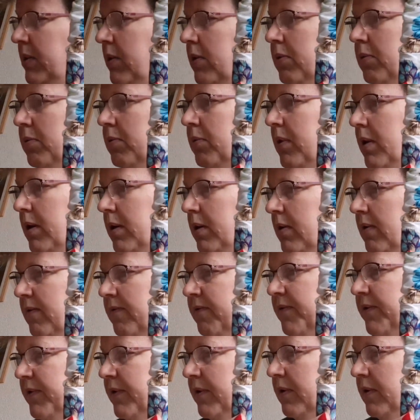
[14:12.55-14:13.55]
on one
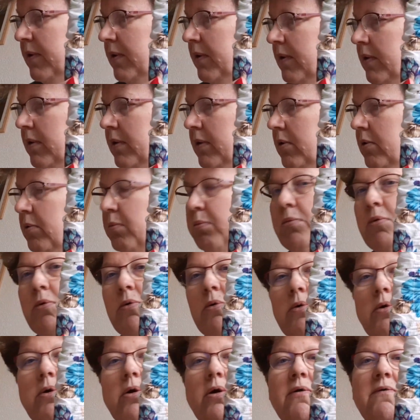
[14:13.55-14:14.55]
of the or
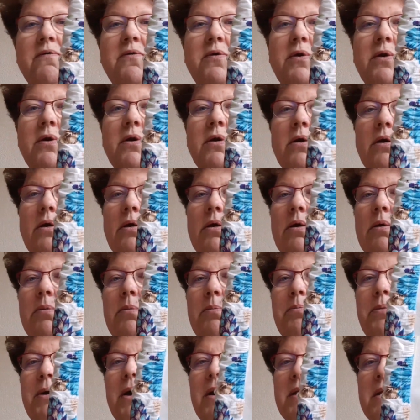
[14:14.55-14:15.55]
more of the
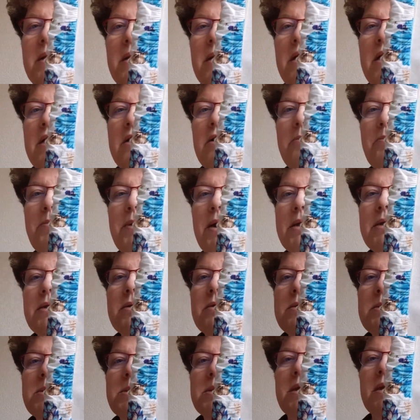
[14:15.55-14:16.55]
little
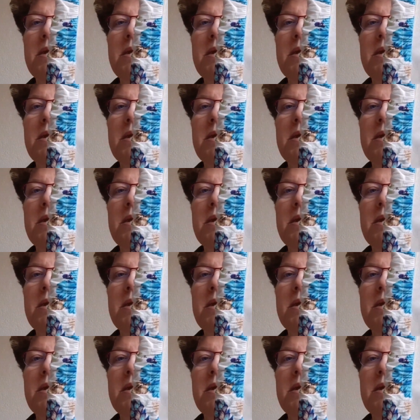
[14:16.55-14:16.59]
patterns,